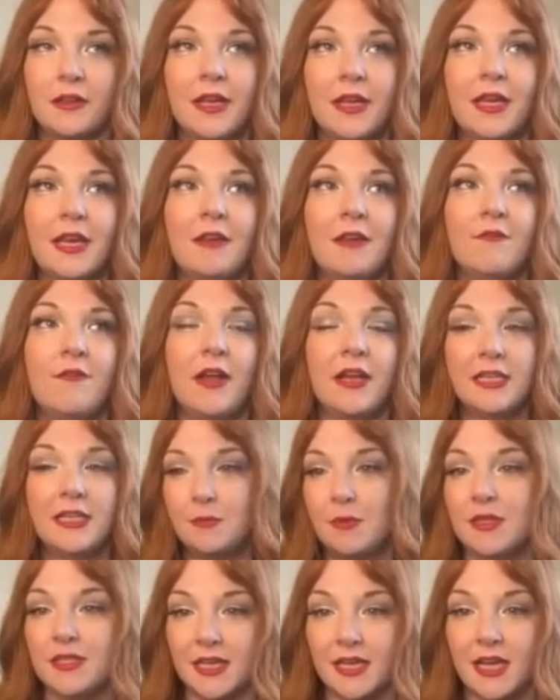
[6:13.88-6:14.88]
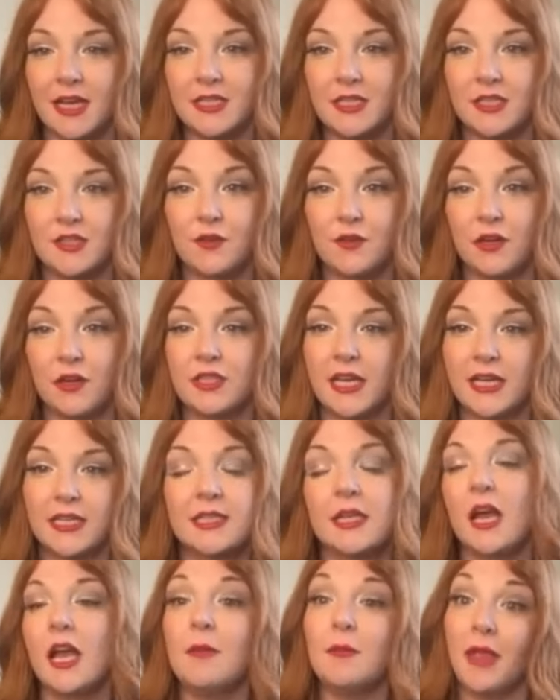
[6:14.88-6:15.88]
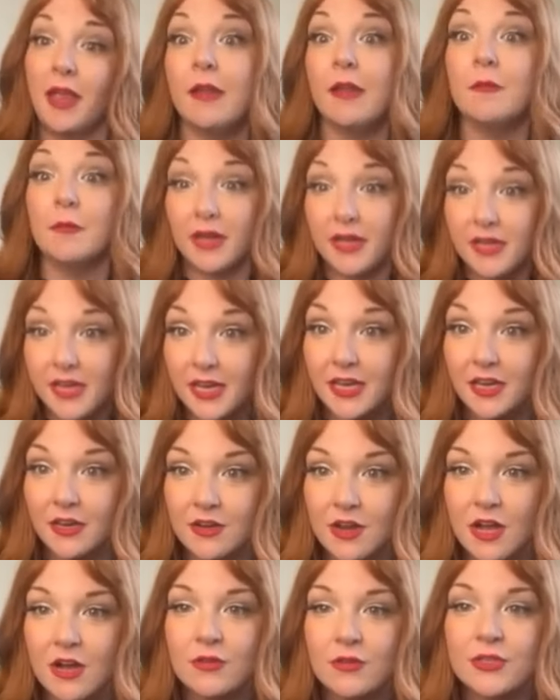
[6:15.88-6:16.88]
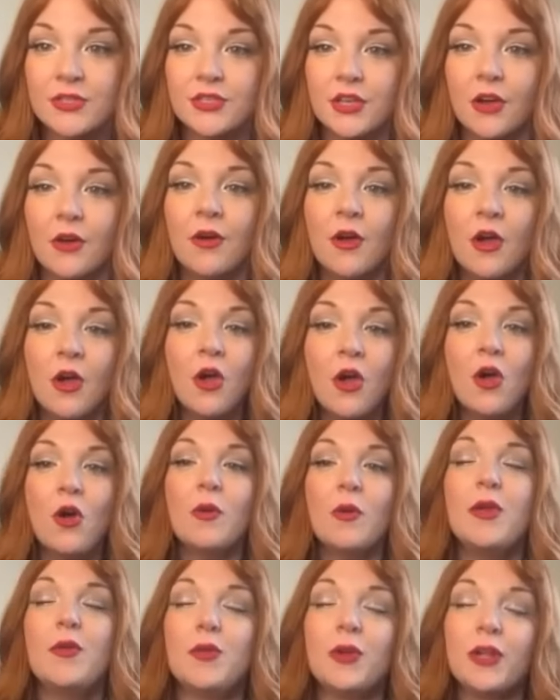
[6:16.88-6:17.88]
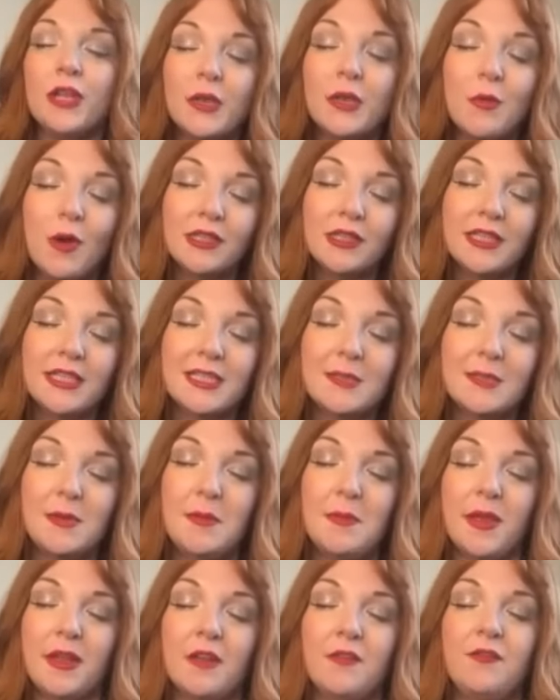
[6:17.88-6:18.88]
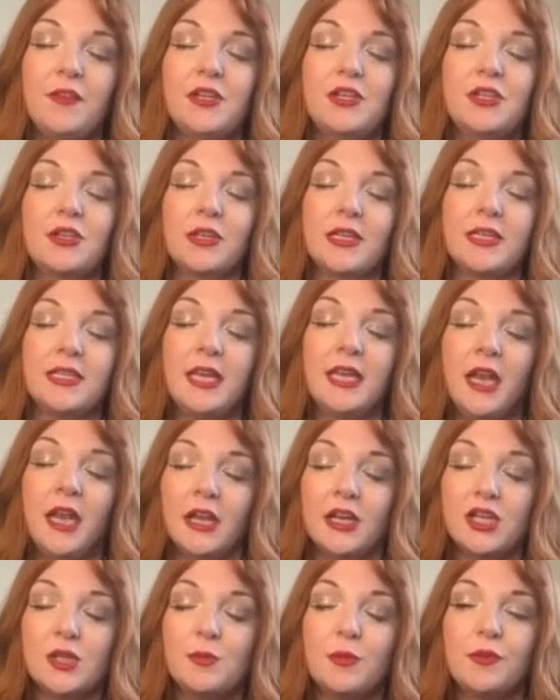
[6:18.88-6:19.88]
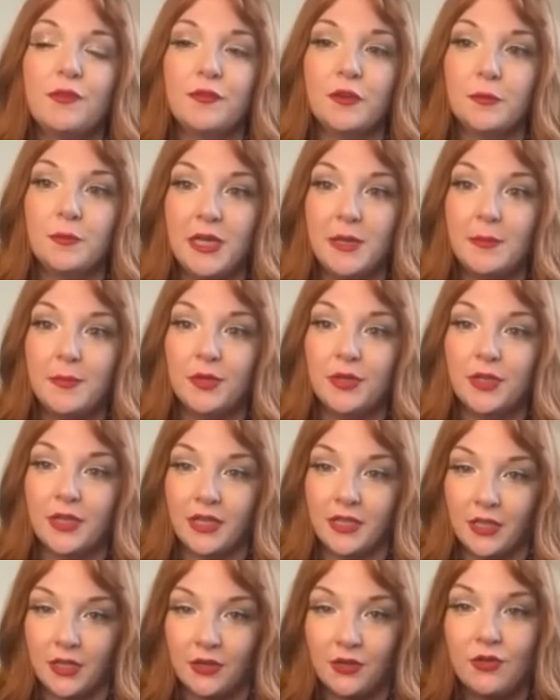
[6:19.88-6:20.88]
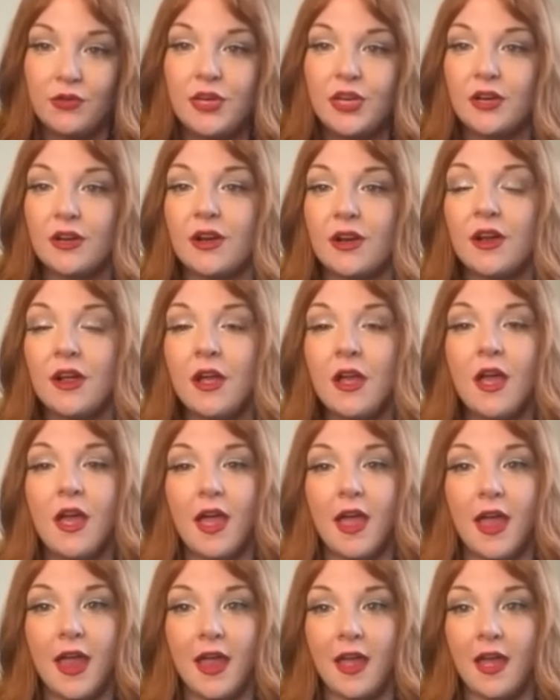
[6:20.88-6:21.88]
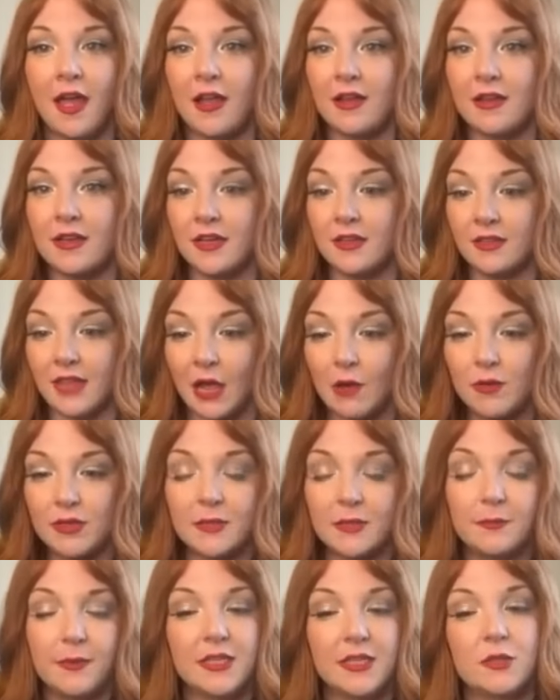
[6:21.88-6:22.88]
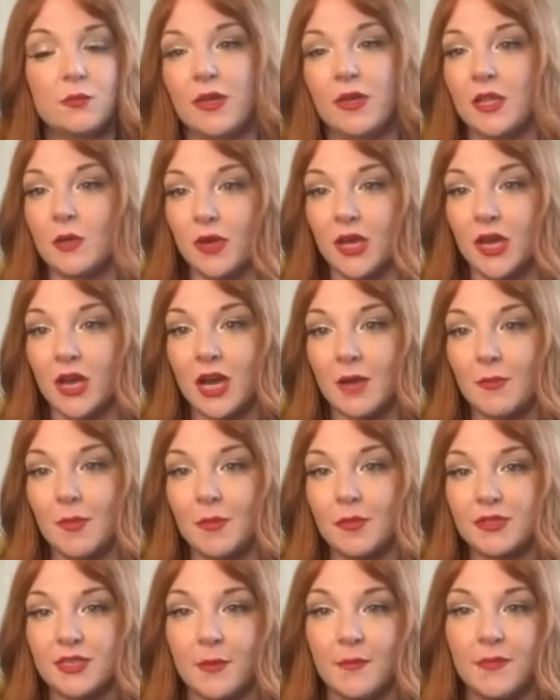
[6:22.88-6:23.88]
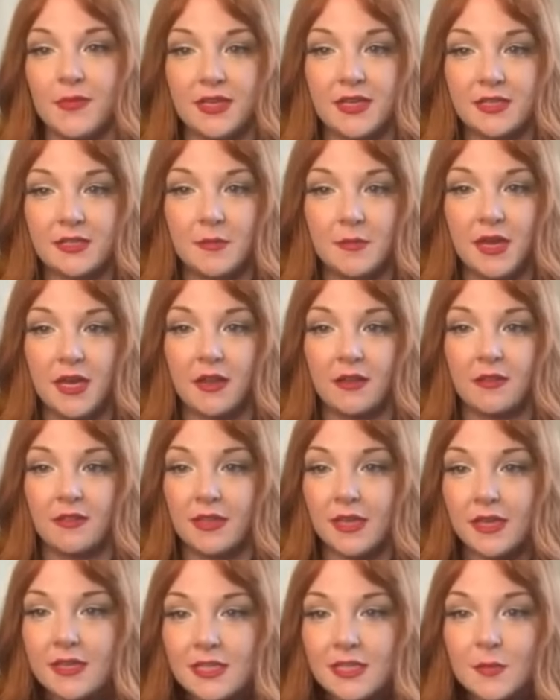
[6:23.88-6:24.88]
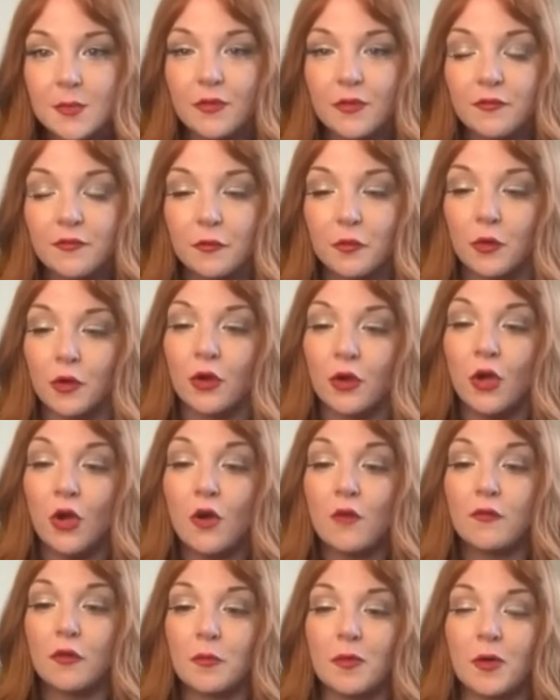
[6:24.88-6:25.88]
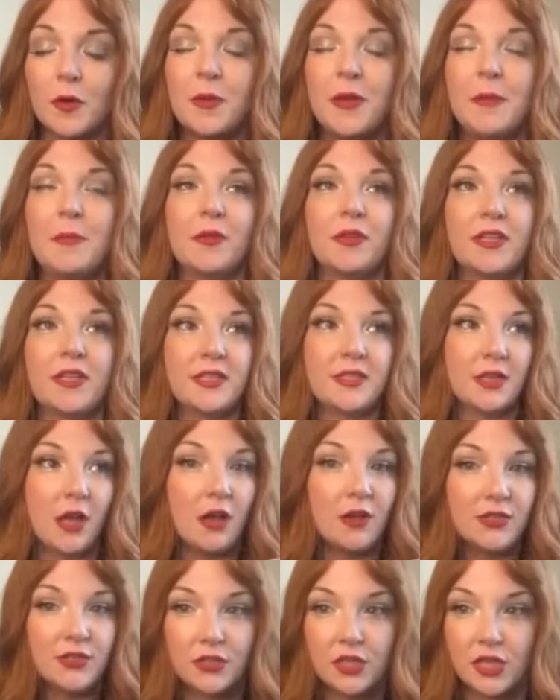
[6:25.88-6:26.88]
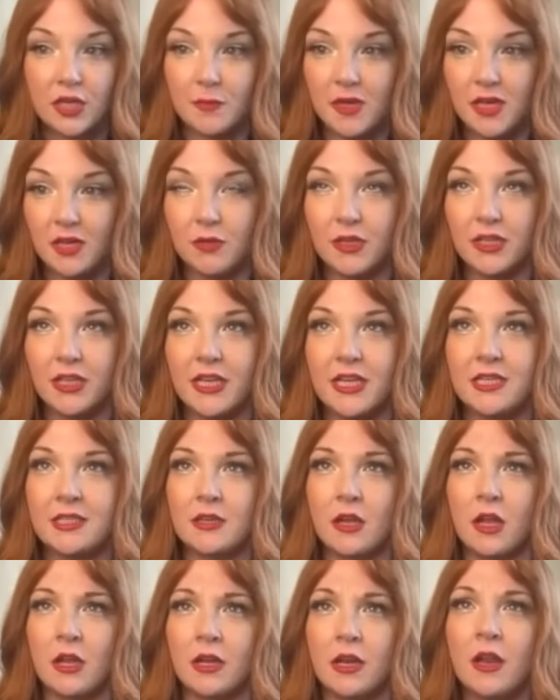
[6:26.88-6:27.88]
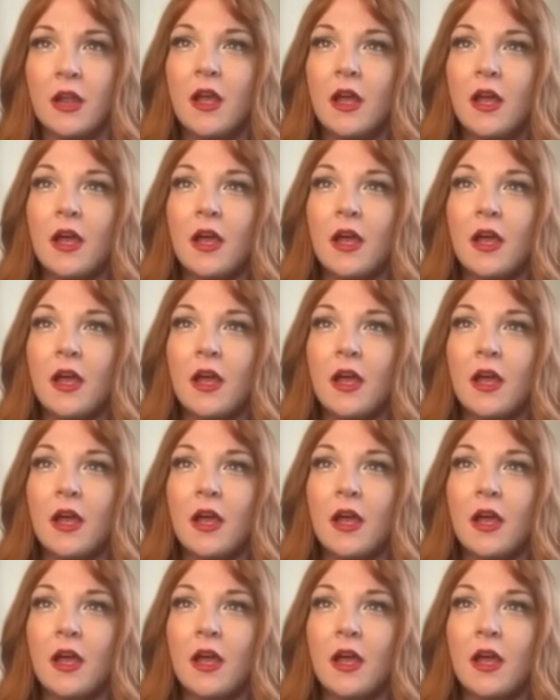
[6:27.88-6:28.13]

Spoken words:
like investments, I guess, as far as like time and money, you know? So we really want this to be beneficial and tangible for people in the new year. And that was the best way that we could come up with something to make it feasible for more people. This is also going to be released on,